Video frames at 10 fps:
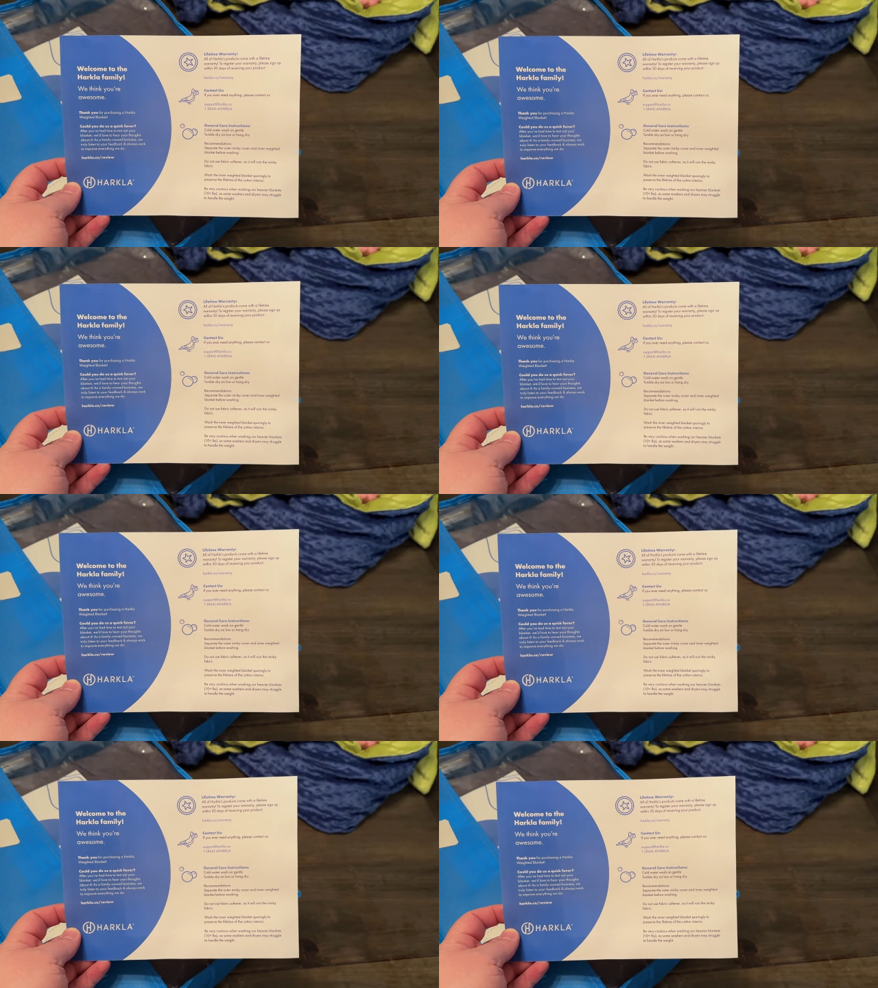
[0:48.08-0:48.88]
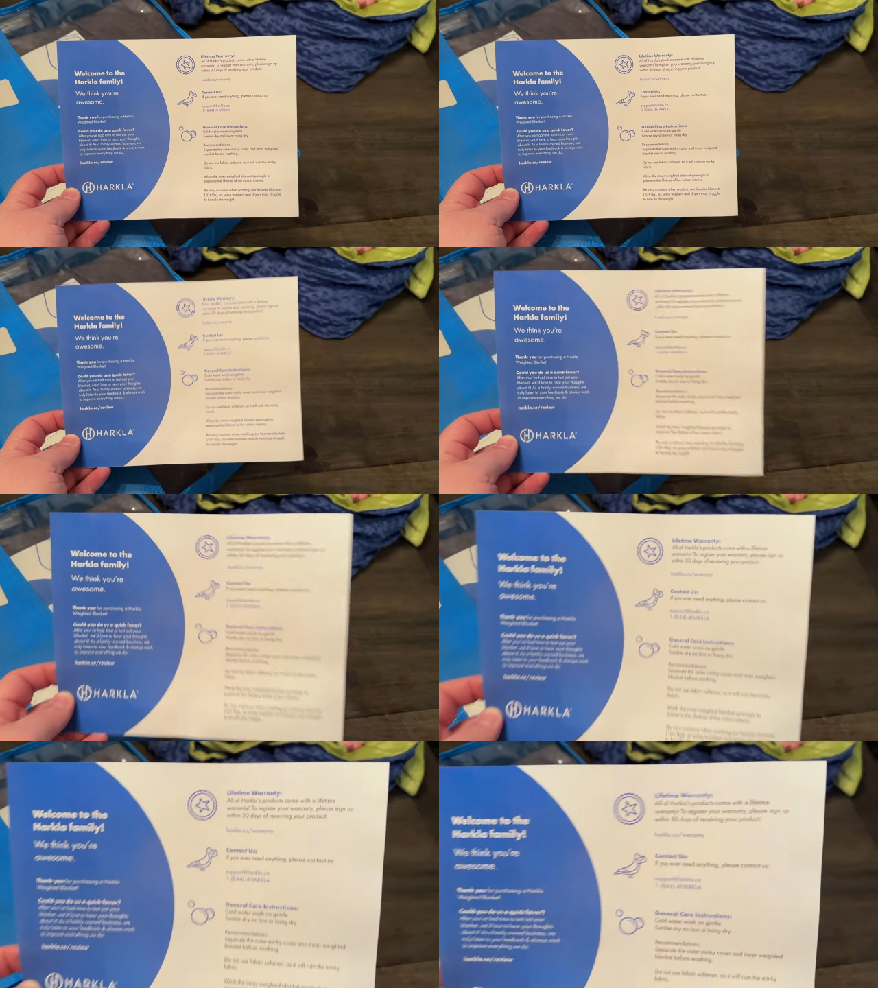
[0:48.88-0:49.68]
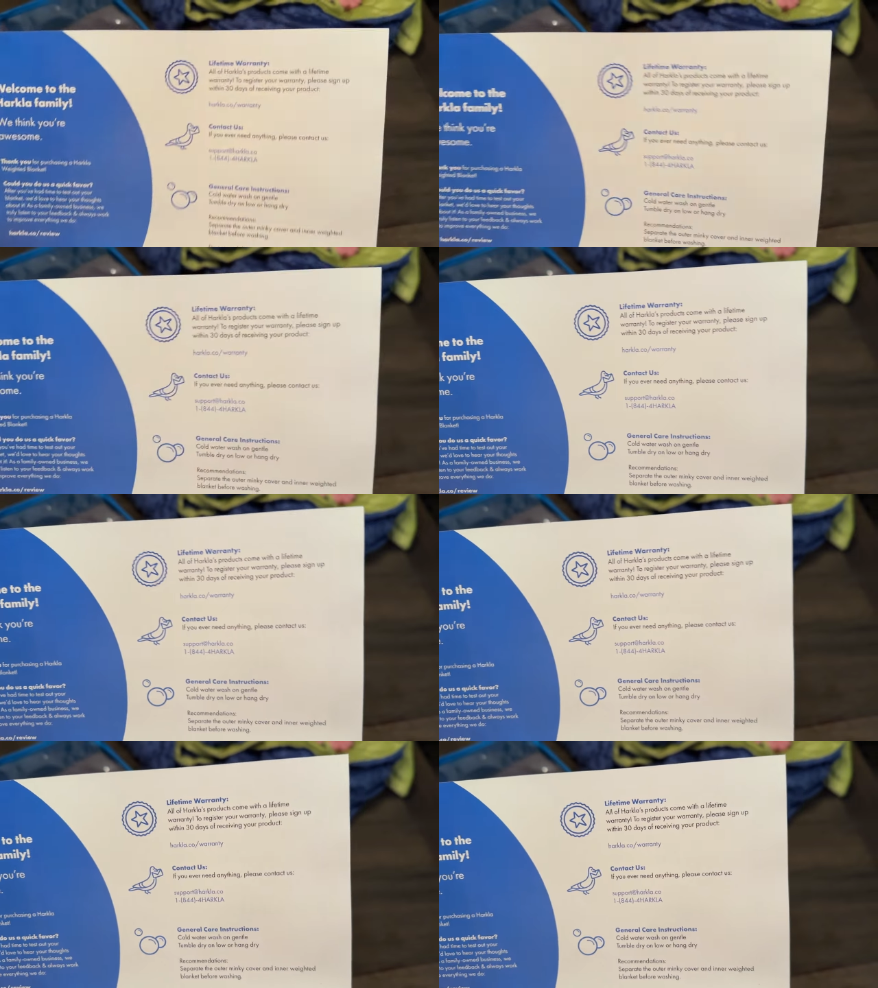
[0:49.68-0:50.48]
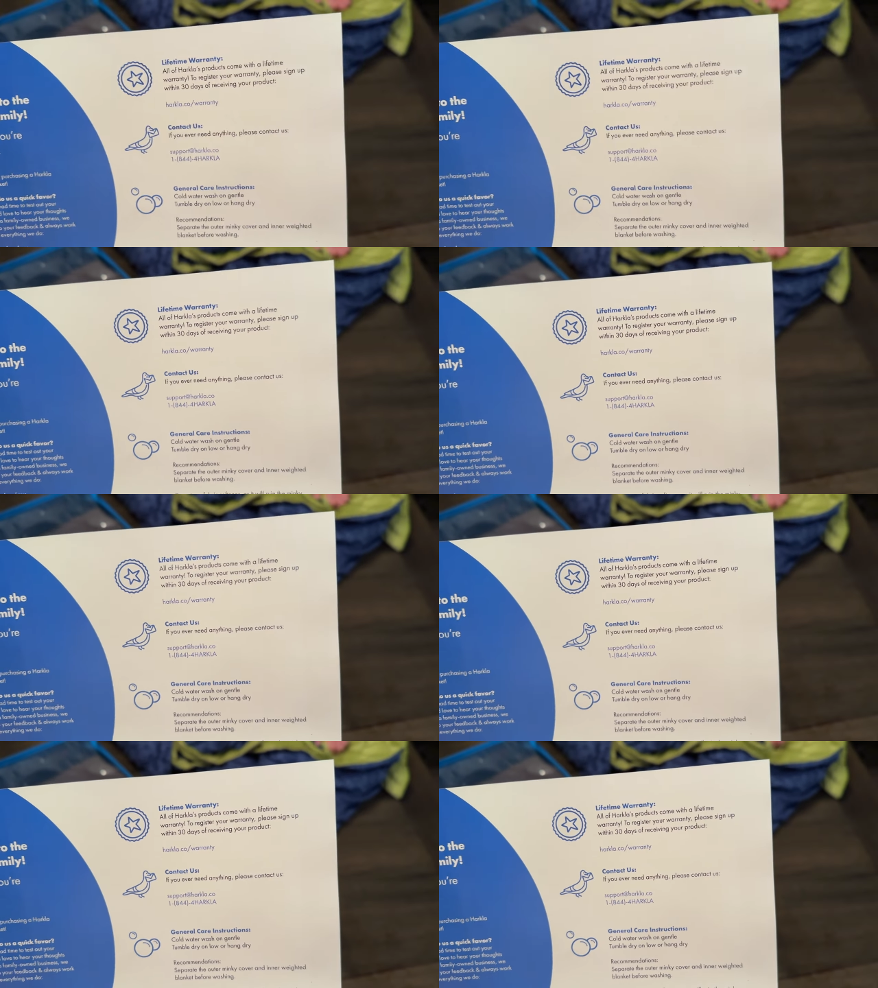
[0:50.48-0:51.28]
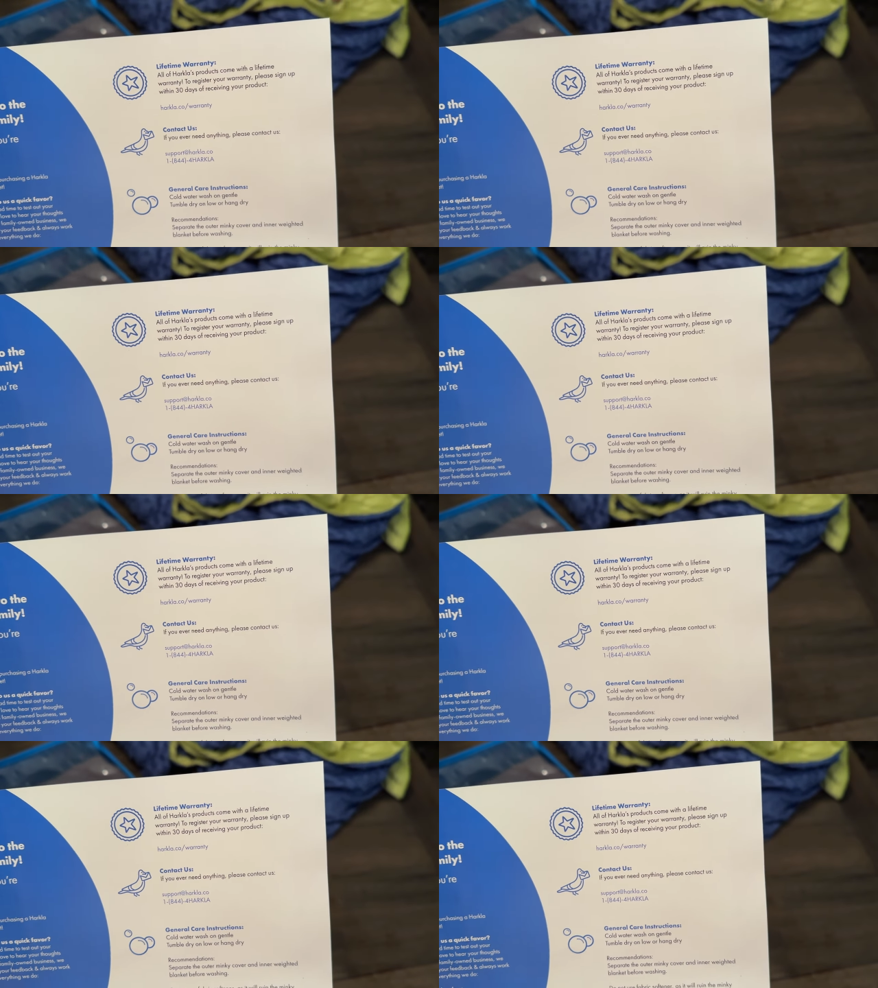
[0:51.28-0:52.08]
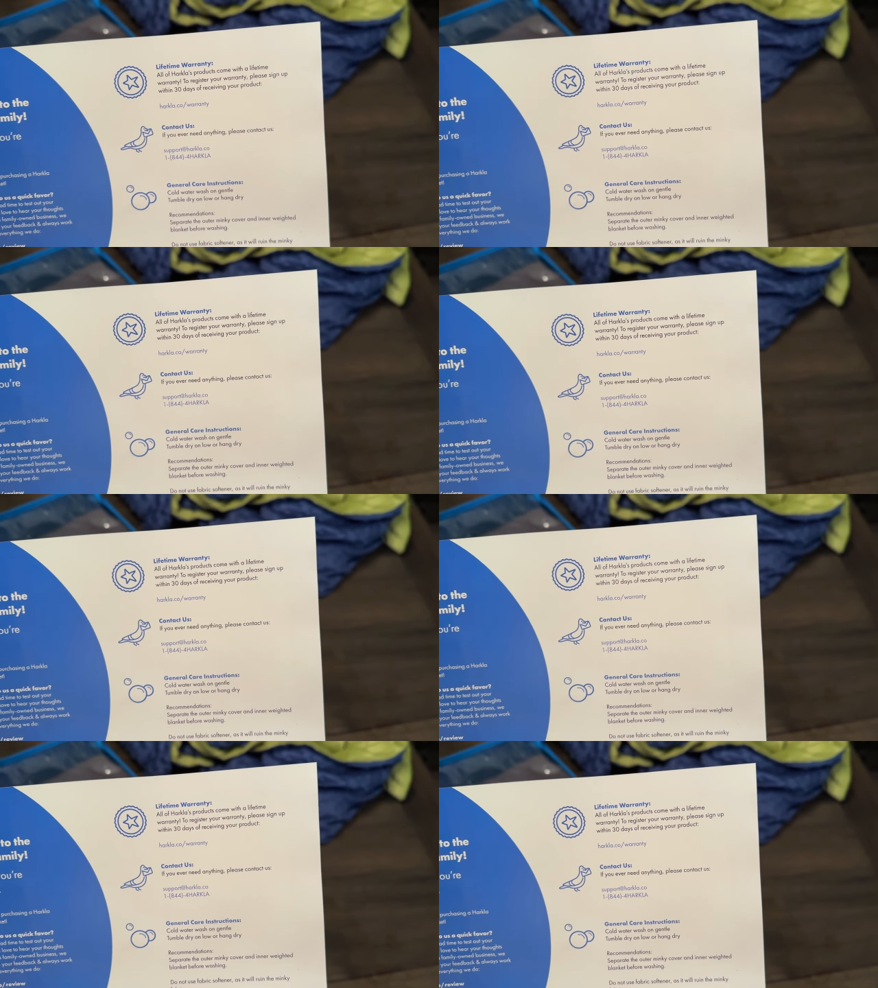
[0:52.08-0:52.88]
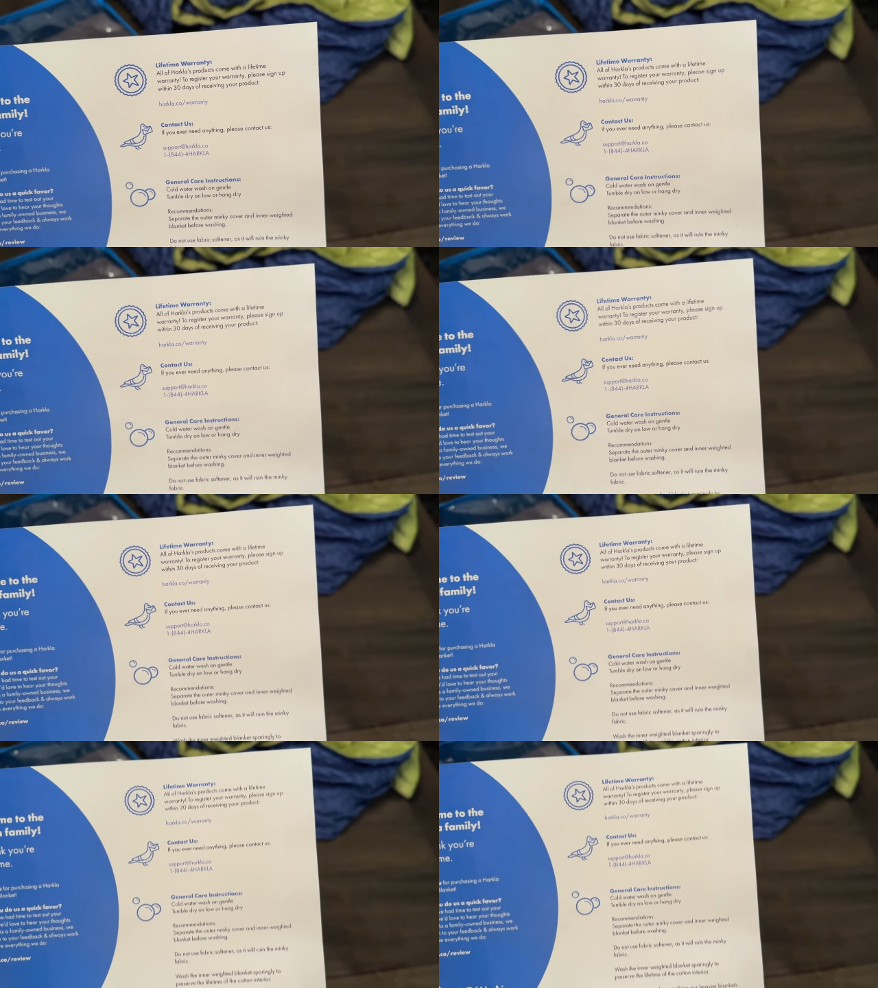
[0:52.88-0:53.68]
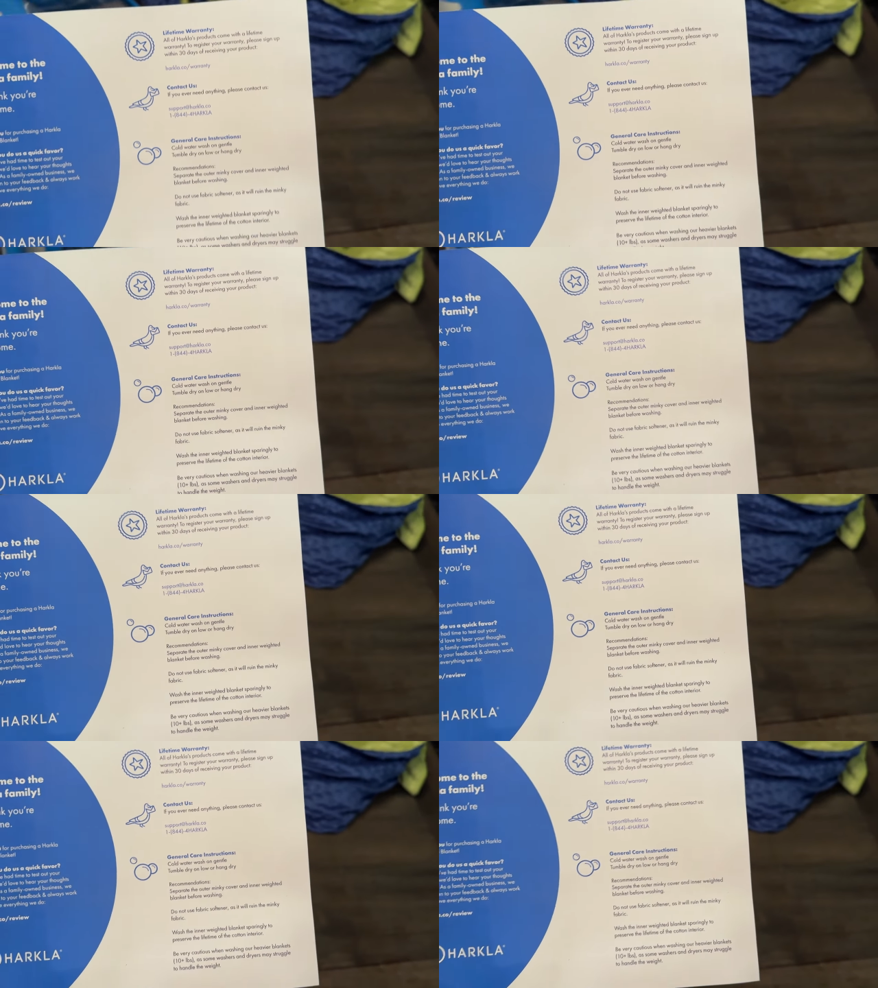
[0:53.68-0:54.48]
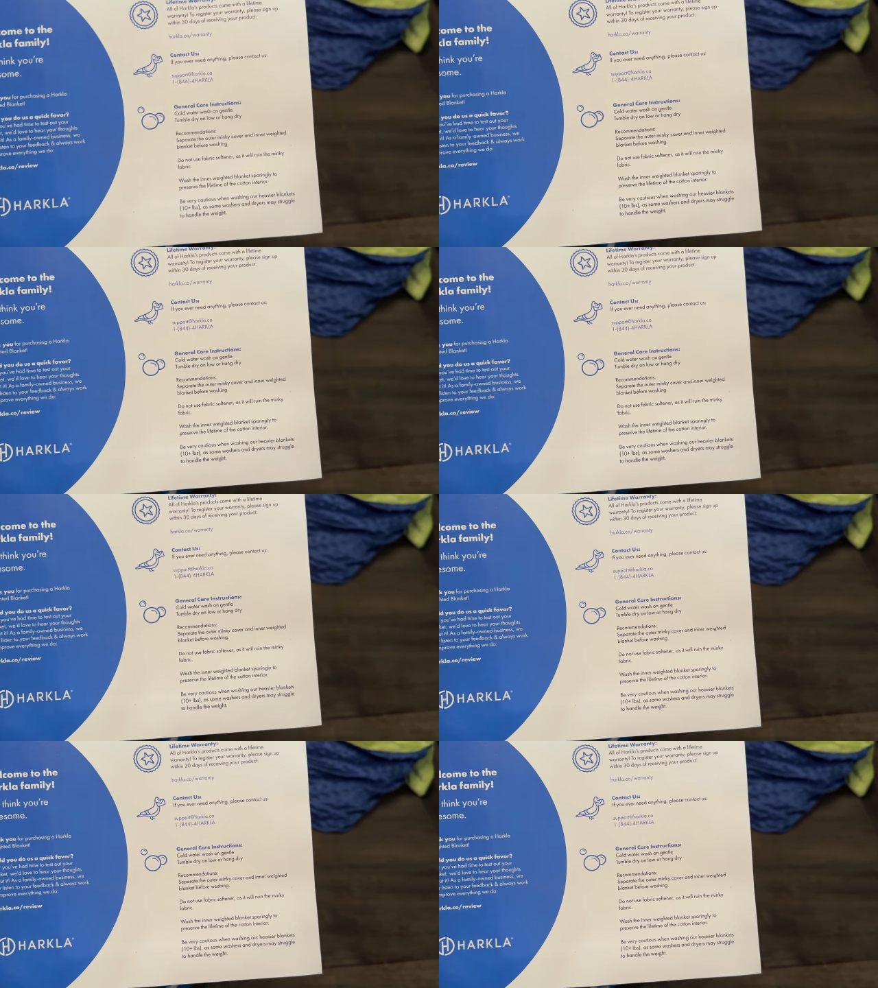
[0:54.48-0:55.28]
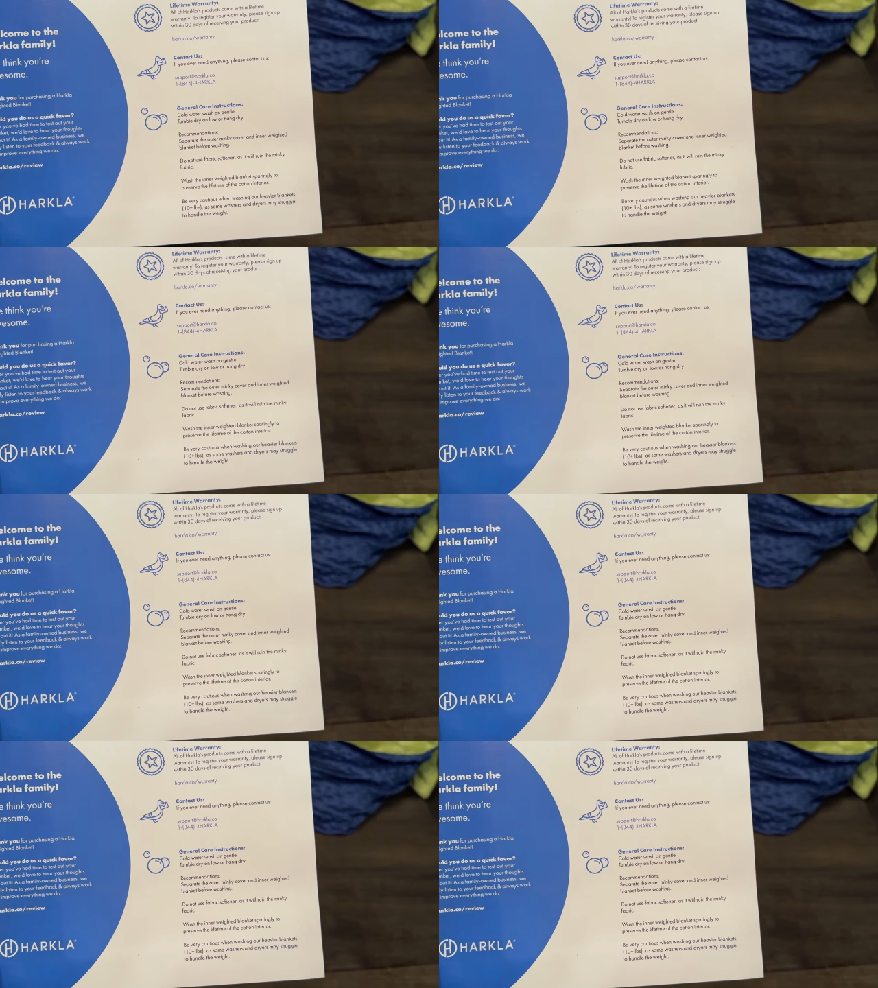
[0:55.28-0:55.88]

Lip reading: (no speaker visible)